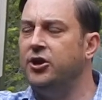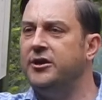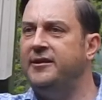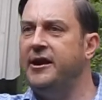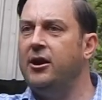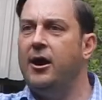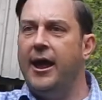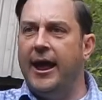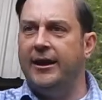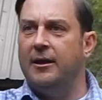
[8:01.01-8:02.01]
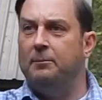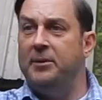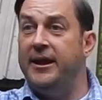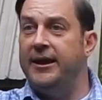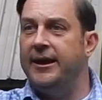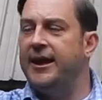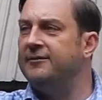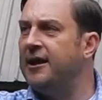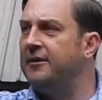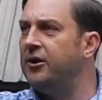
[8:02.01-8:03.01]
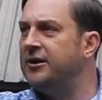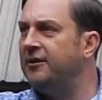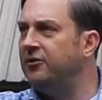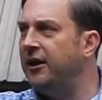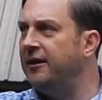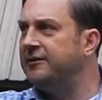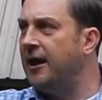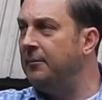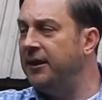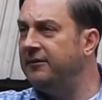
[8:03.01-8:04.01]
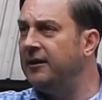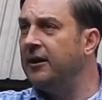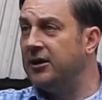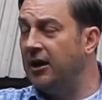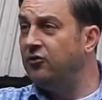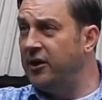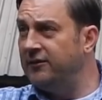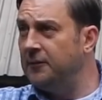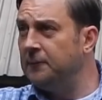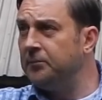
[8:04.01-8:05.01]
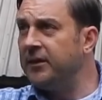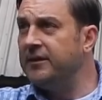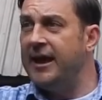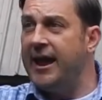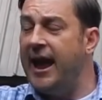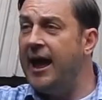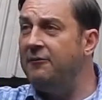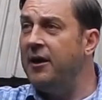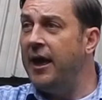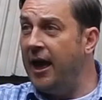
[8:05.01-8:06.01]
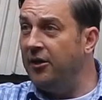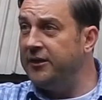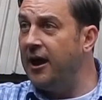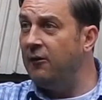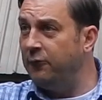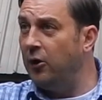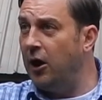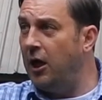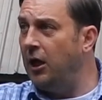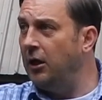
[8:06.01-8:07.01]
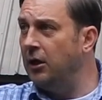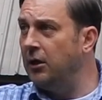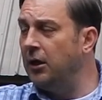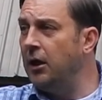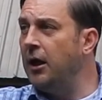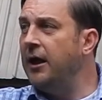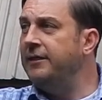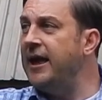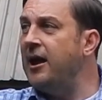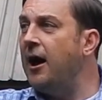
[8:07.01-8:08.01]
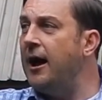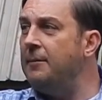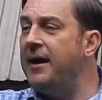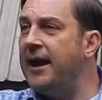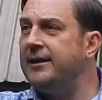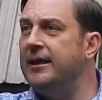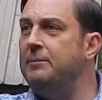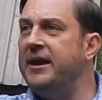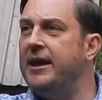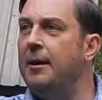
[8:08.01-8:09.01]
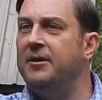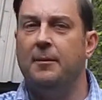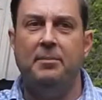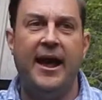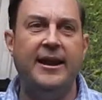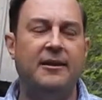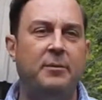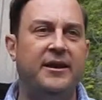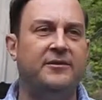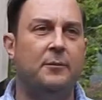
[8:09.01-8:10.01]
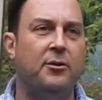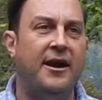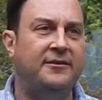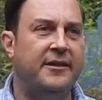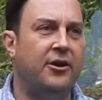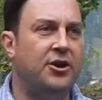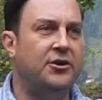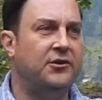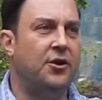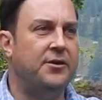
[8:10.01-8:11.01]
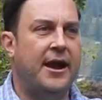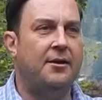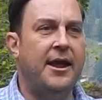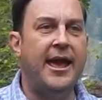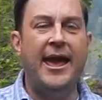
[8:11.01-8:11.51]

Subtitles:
goods here and competing against other industrialized countries that have healthcare for all, they automatically become competitive because the price of their goods go down.